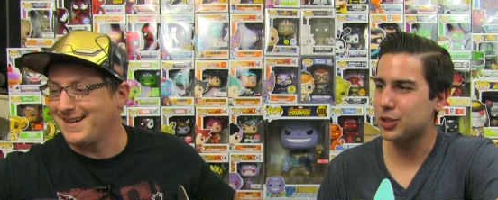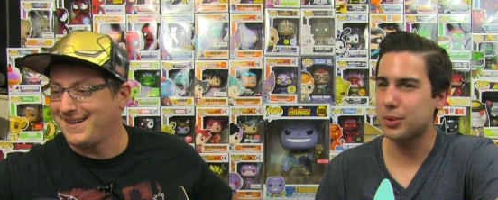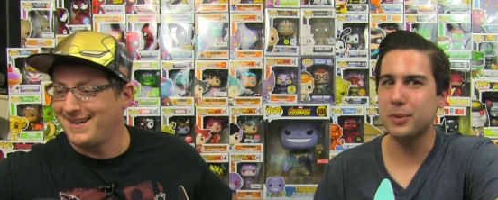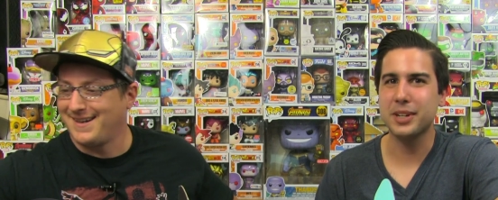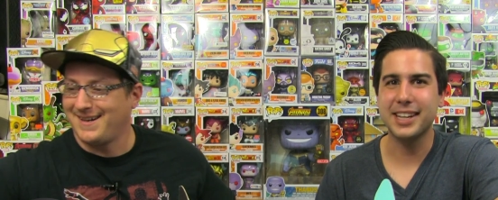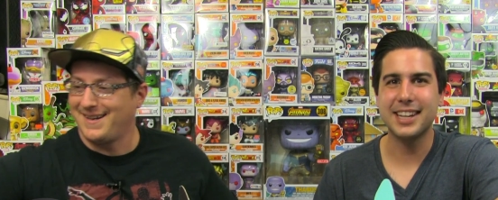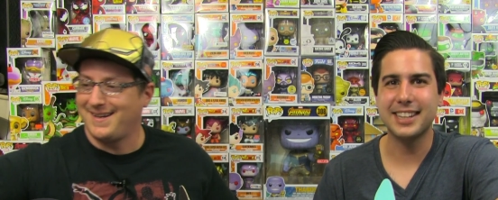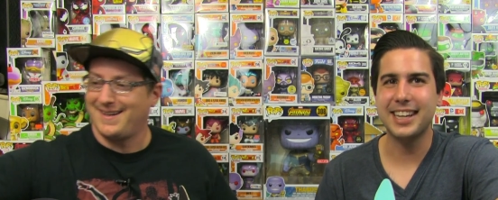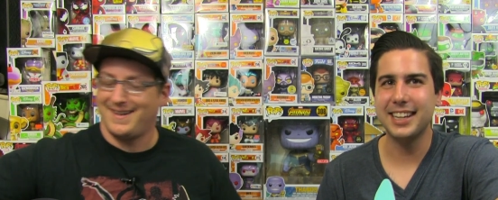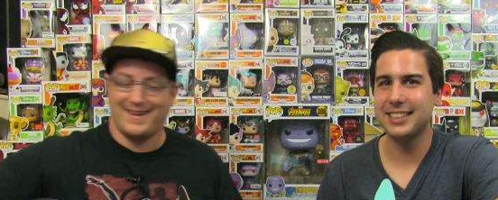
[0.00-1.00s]
Speaker 1: Wish we would have got
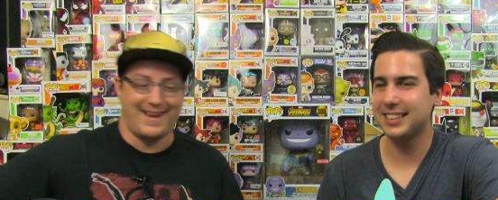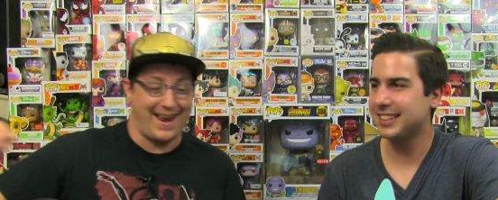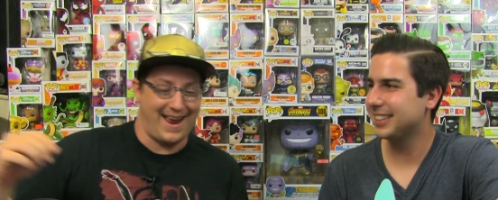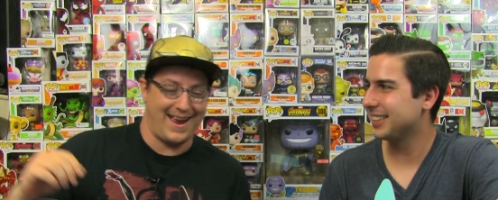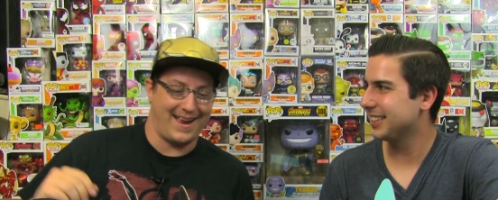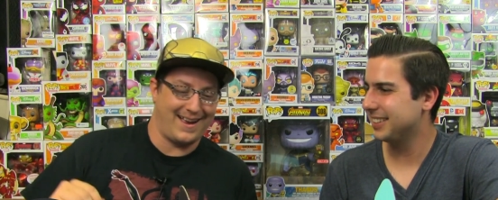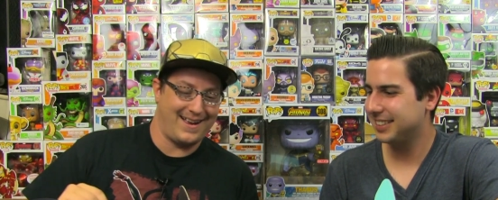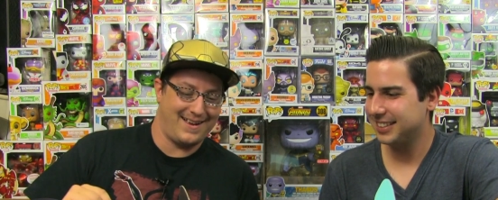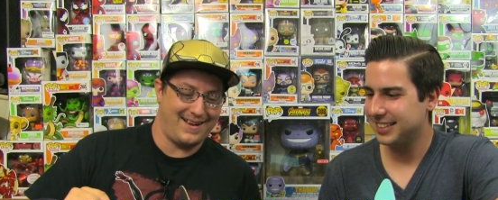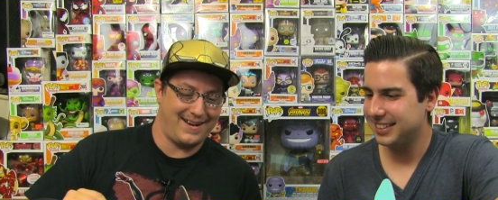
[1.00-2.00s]
that.
Speaker 2: yeah.
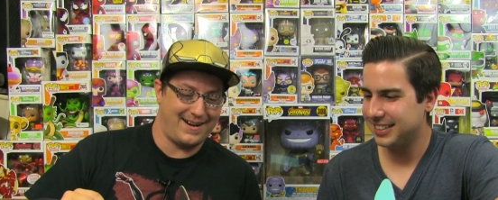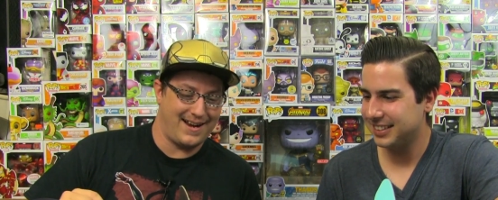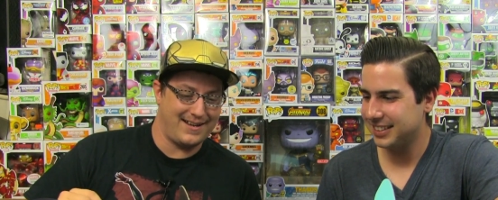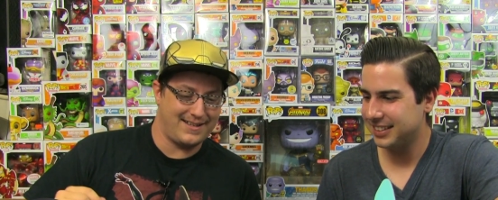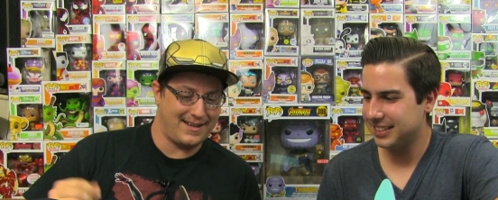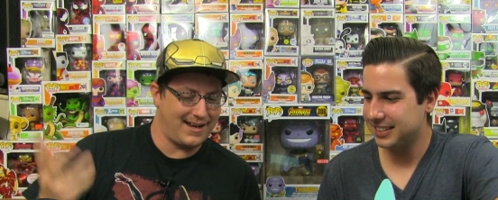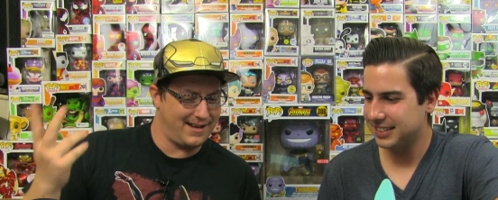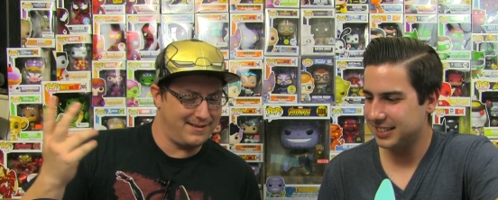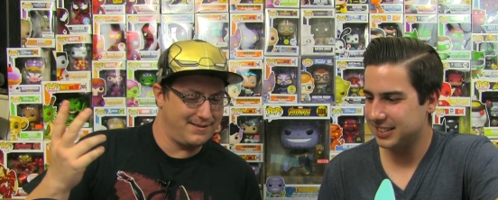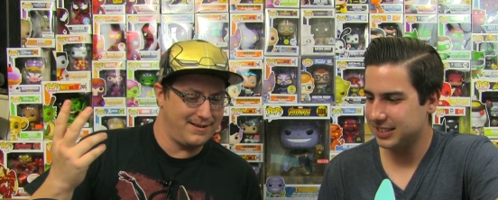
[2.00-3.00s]
All right. Uh,
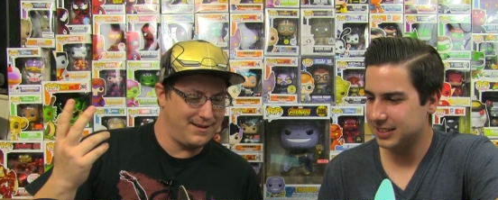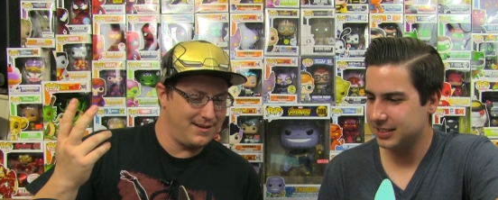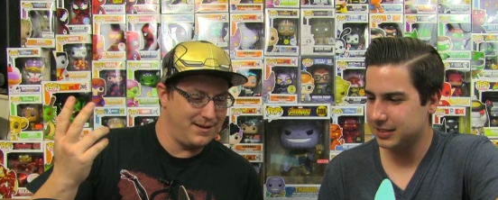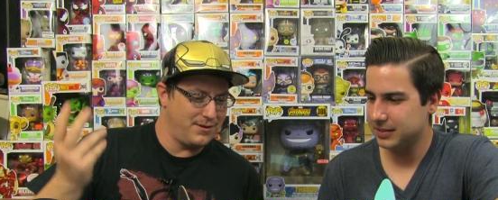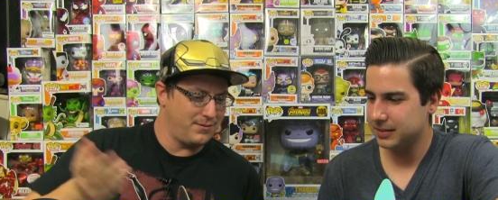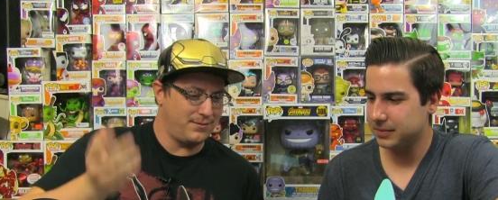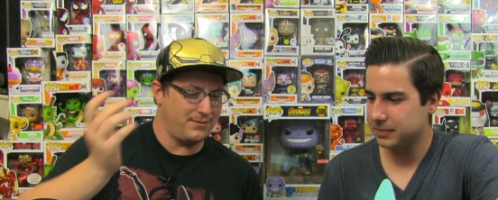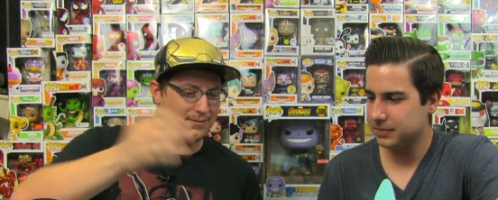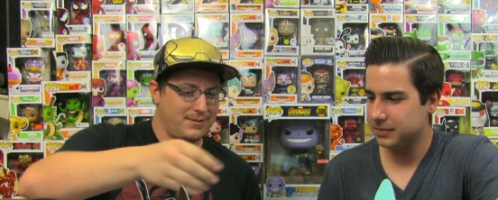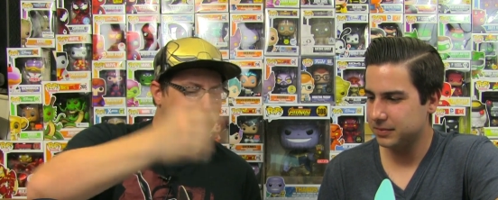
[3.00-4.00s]

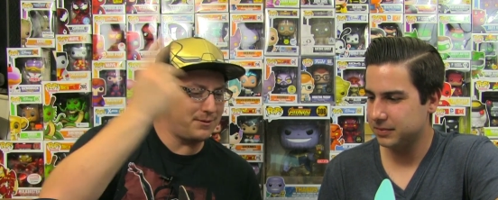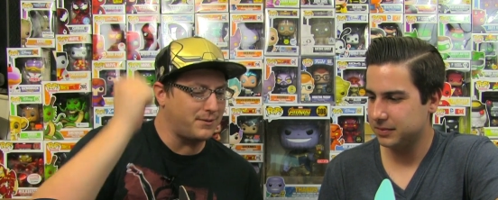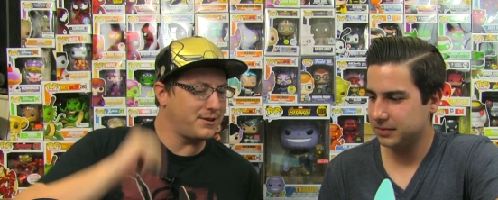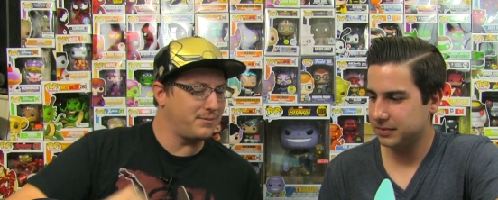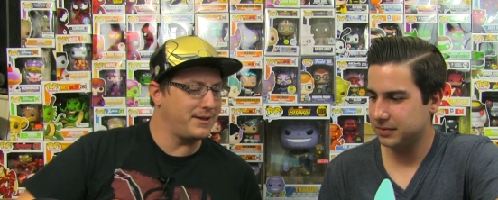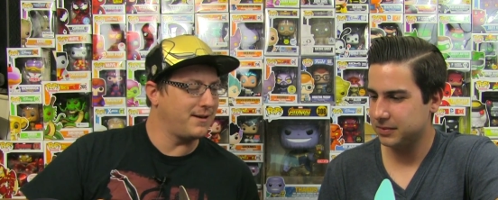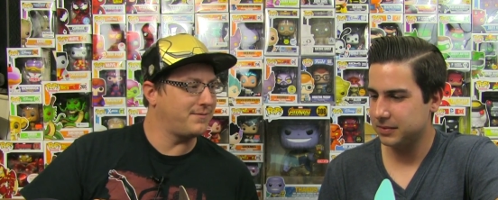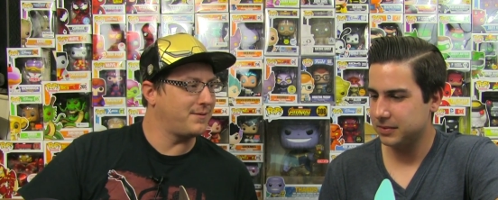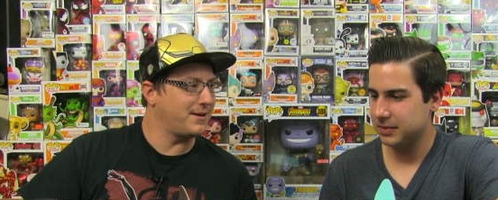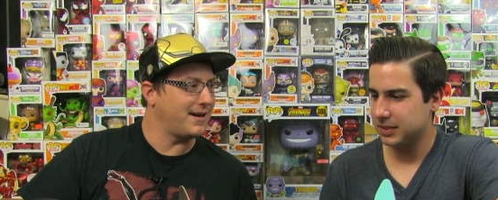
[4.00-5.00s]
which one should we go
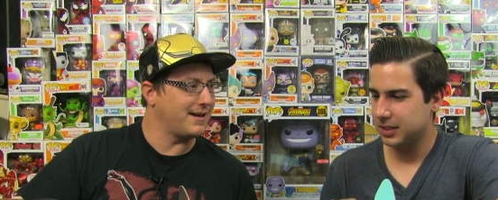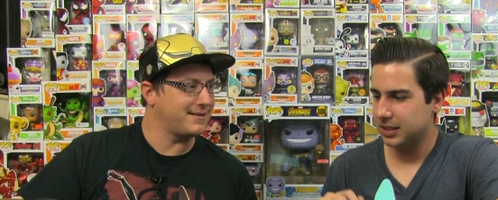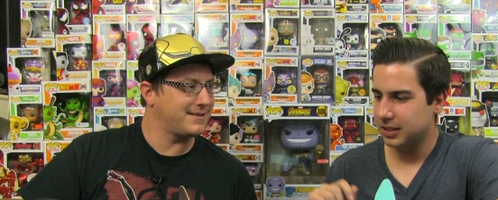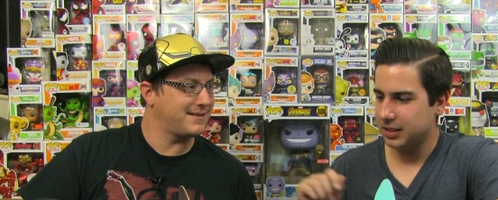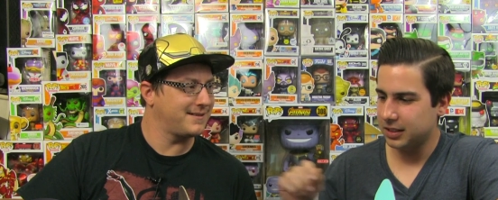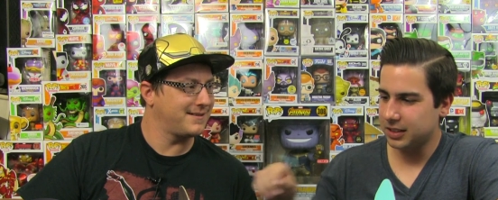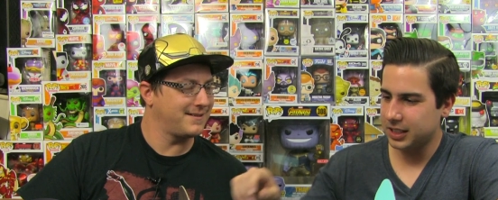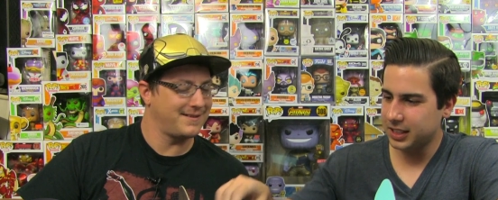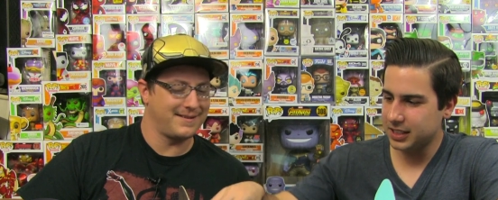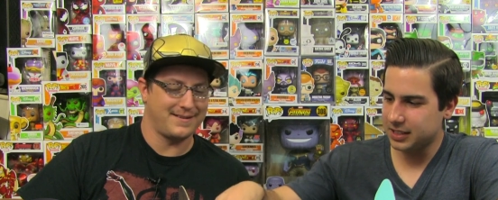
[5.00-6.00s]
for next?
Speaker 1: All right,
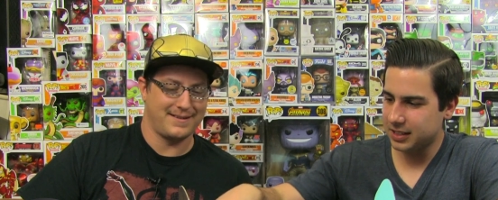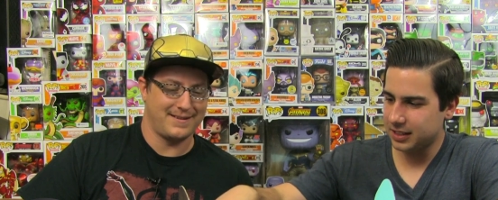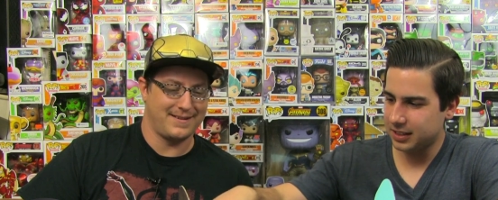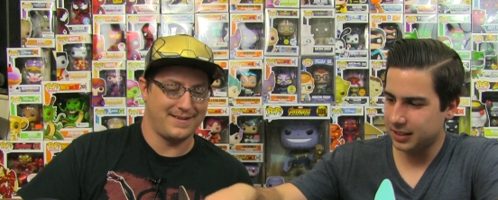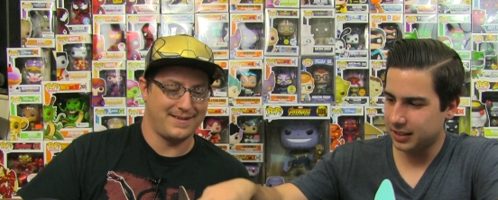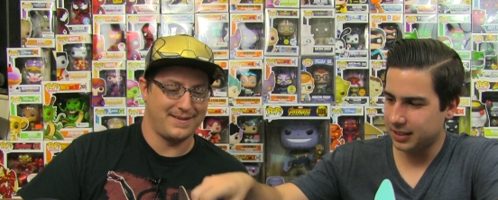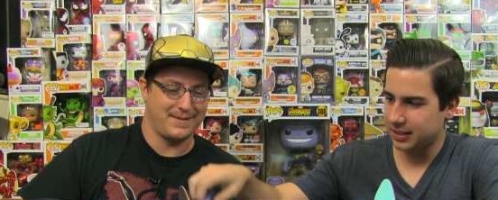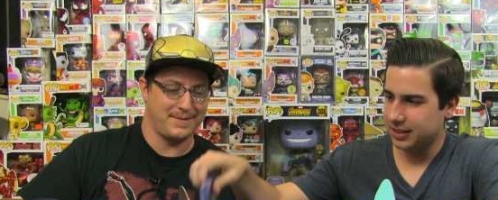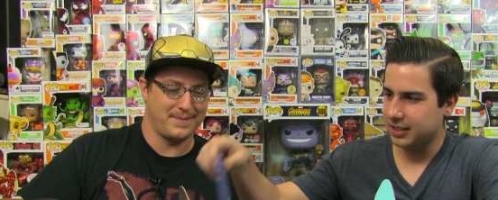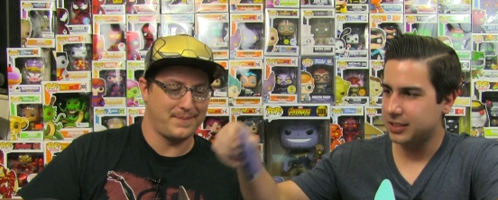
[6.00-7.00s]
let's. Uh...
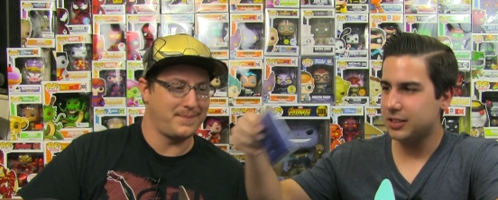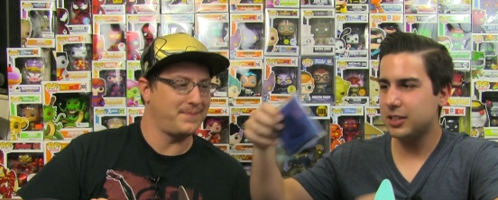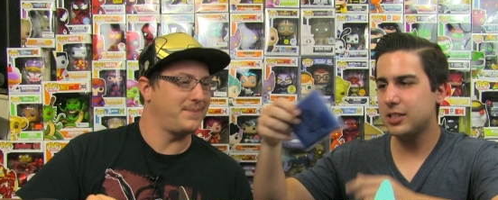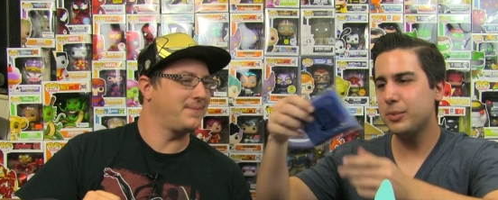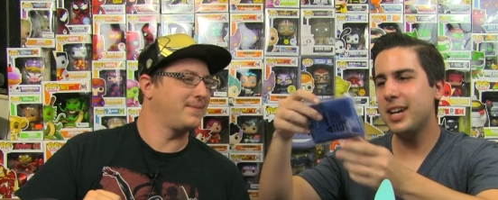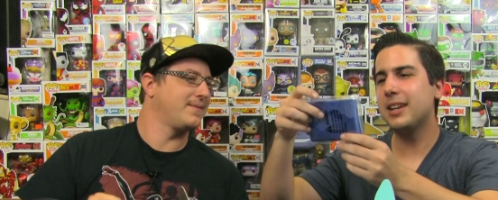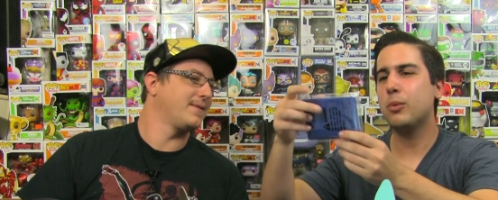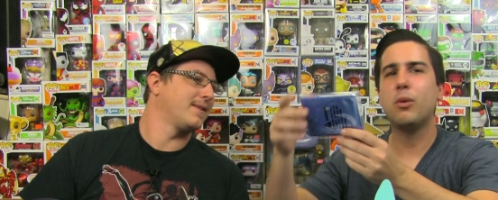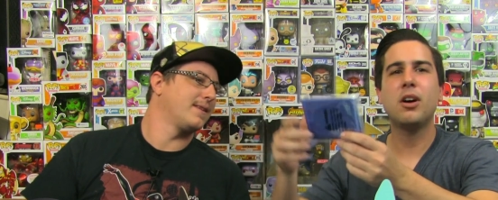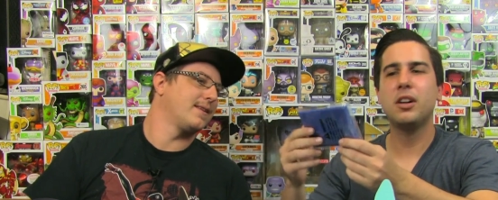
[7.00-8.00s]
Okay, so we got a
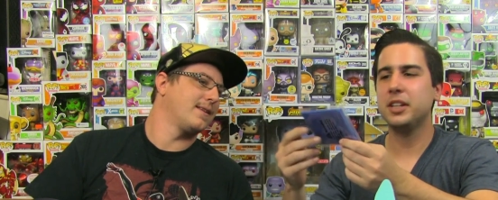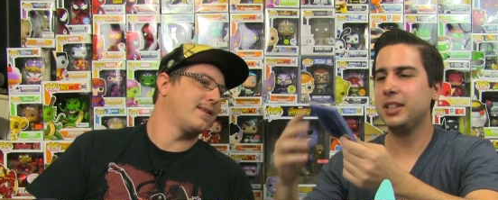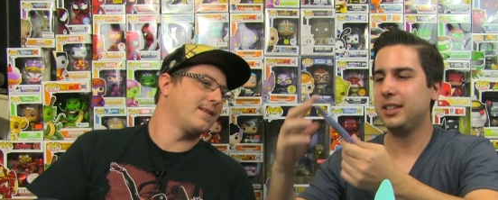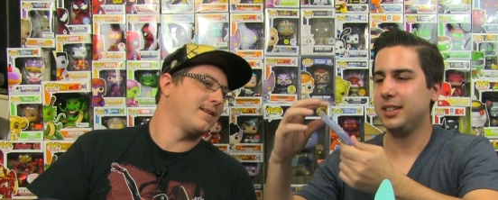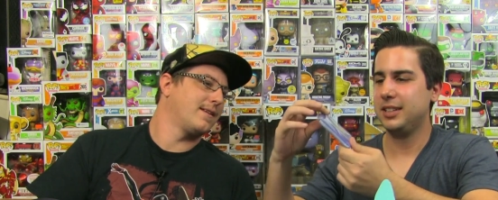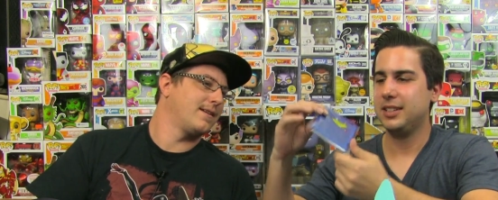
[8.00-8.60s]
wallet.